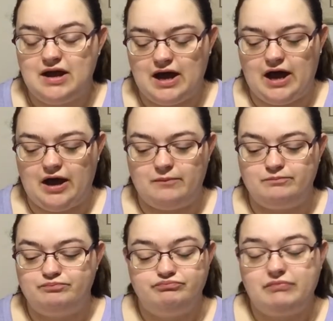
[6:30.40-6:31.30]

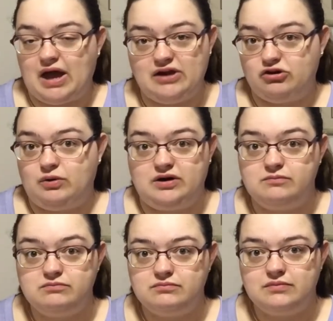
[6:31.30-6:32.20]
I don't want
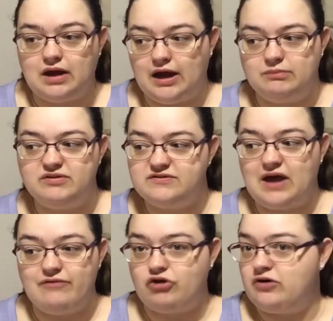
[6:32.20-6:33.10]
it.
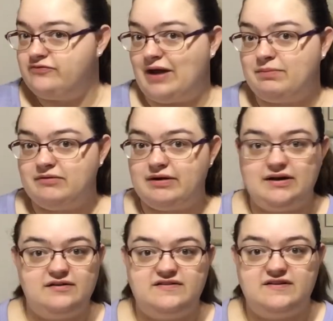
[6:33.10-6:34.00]
I've got fabric ready
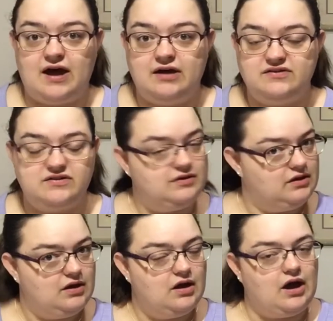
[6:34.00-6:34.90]
to start.
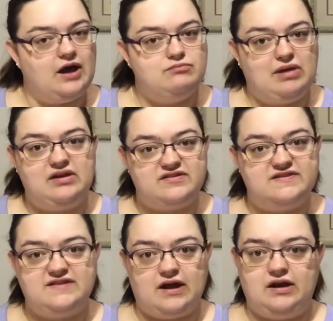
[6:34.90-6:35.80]
I meant to
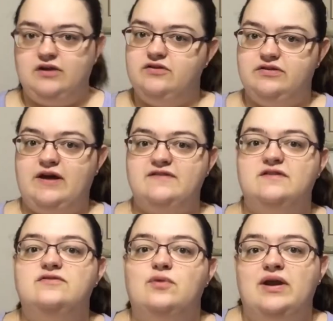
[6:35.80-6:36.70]
start it in
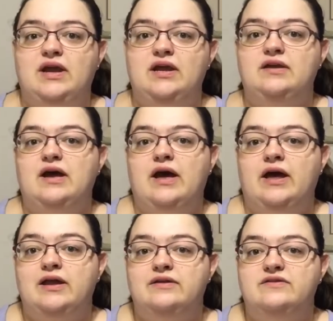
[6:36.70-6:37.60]
2020
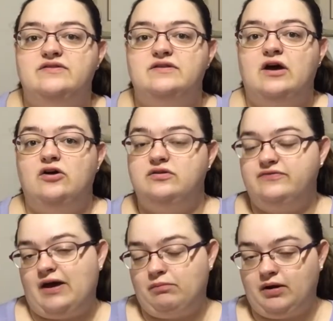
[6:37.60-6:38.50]
and on the
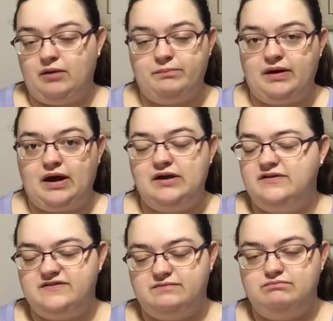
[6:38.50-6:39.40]
fabric, but I
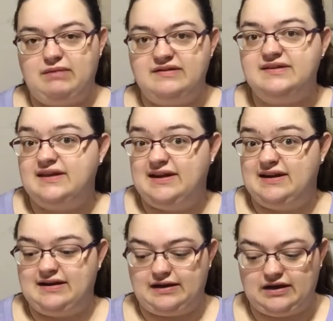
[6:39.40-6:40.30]
just mentally need
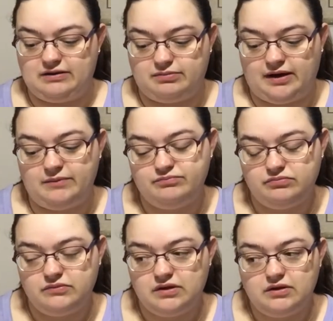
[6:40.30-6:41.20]
another year break.
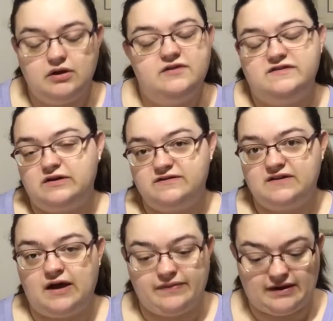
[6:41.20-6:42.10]
So I'll
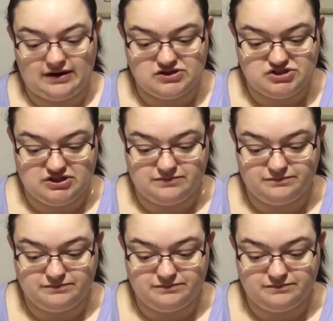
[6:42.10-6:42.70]
start that next year.